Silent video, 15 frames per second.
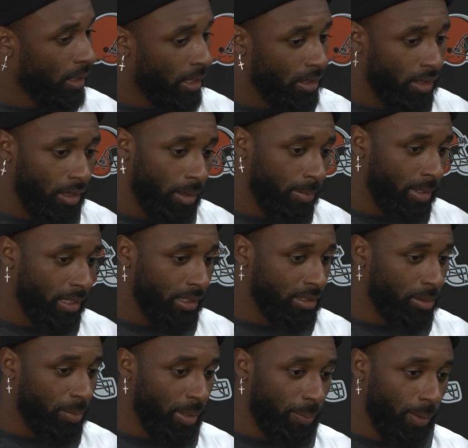Yeah, no, I mean, that's
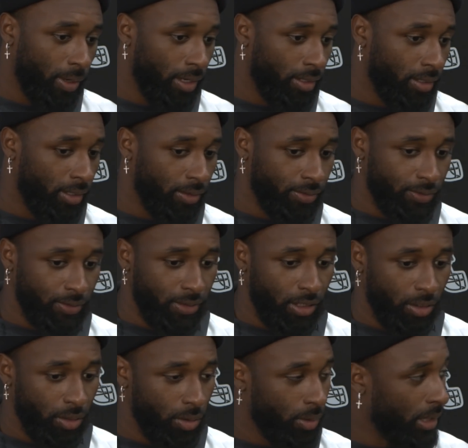the big part of, you
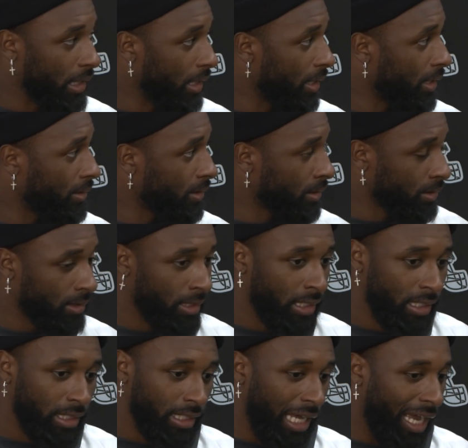know, who he is and
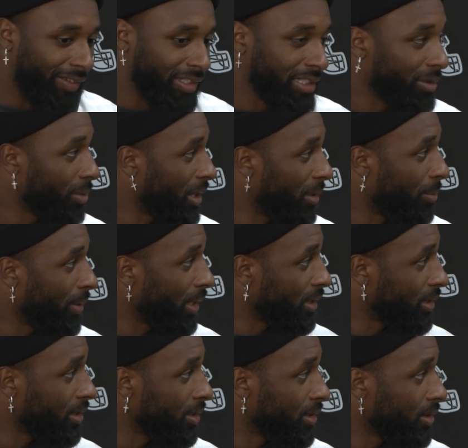obviously what he
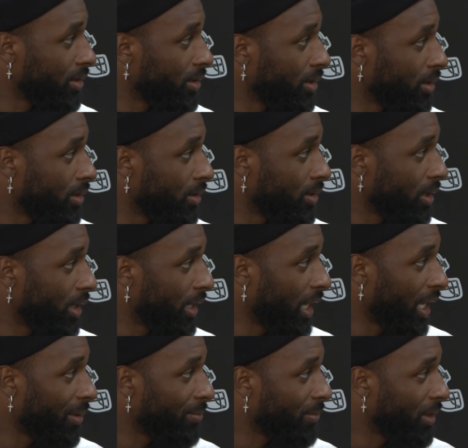brings to the
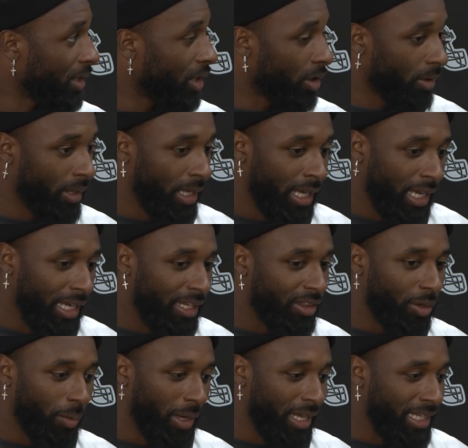game. You know,
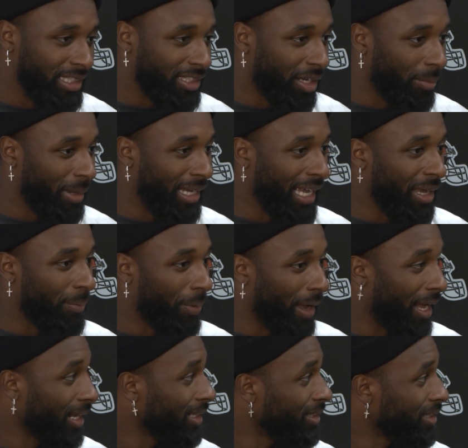either way, he's going to make an
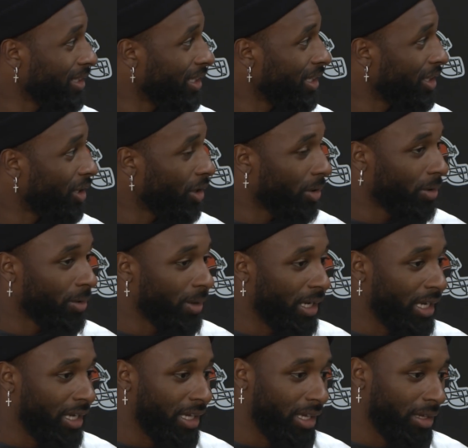impact, you know,
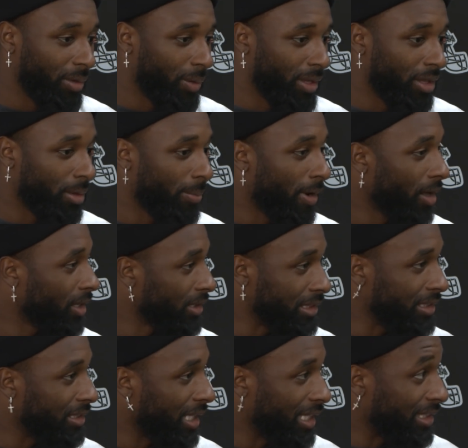and whether the ball is
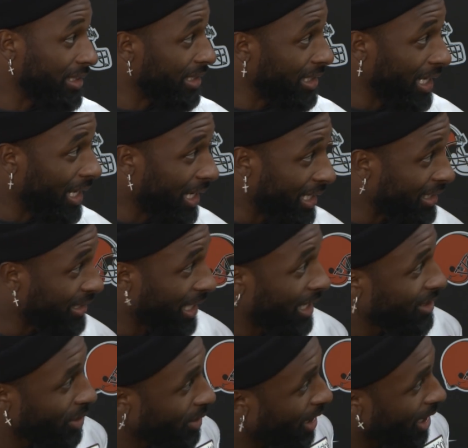in his
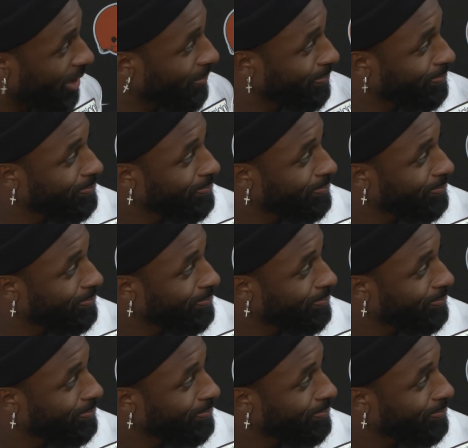hands or not.